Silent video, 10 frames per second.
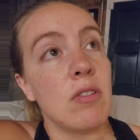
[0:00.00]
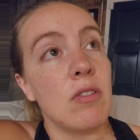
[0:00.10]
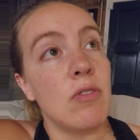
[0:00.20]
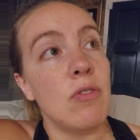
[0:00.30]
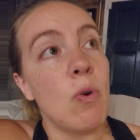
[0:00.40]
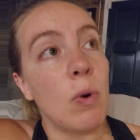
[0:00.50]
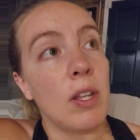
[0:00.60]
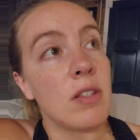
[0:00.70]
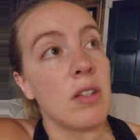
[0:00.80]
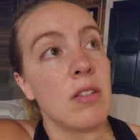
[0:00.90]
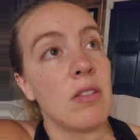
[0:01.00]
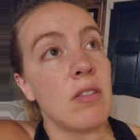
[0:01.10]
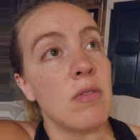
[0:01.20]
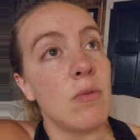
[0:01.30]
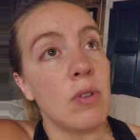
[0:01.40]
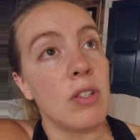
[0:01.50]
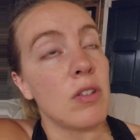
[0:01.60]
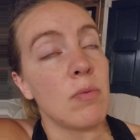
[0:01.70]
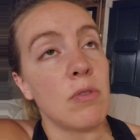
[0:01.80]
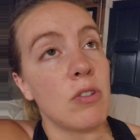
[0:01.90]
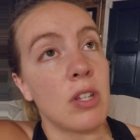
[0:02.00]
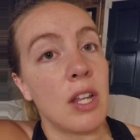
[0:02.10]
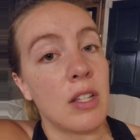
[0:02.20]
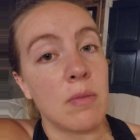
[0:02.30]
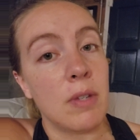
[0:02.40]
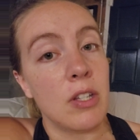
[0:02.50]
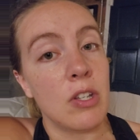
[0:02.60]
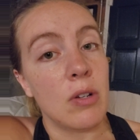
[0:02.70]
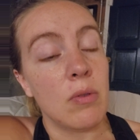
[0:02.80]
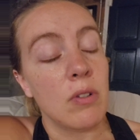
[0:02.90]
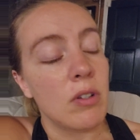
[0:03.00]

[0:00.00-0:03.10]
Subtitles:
noises would just get to me too.